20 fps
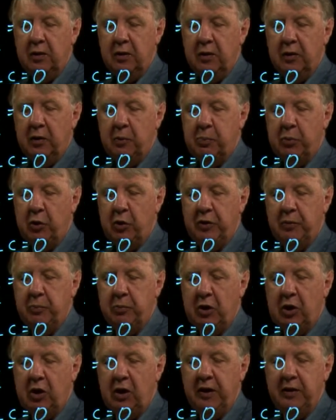the bottom
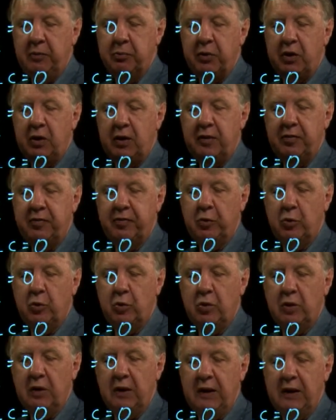line by
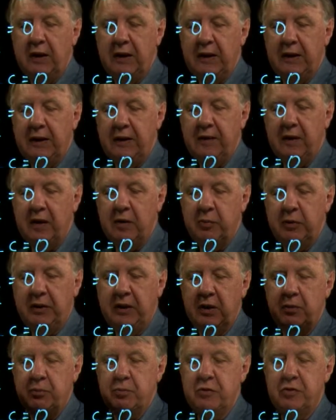4a, that
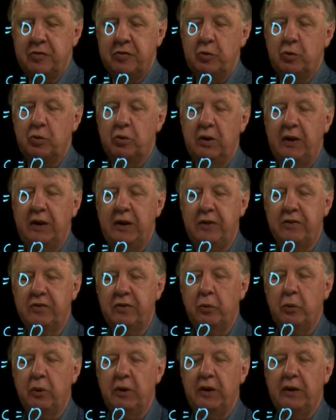becomes 4a
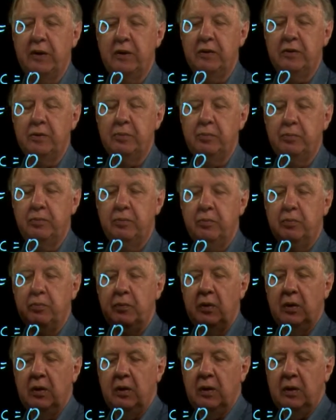squared.
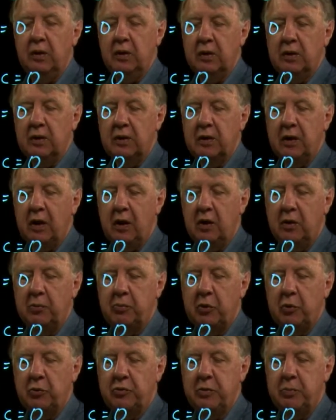I'll
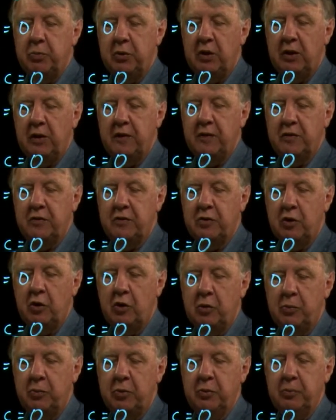multiply the
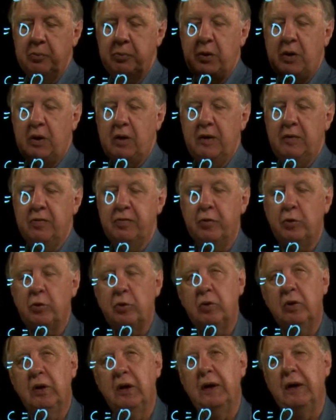top by
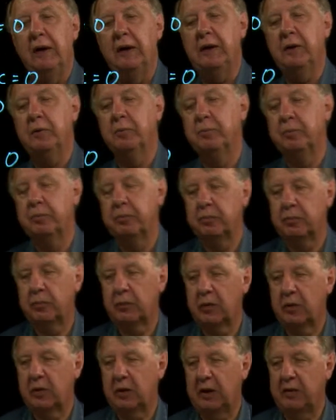4a,
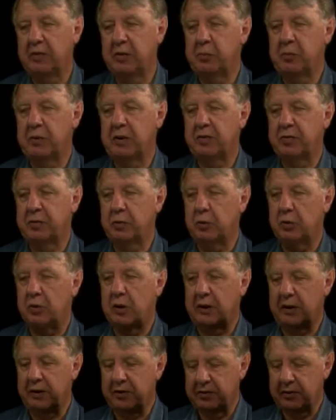giving me
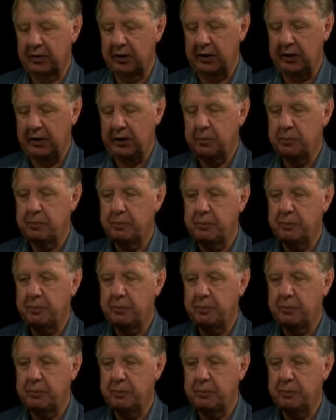4ac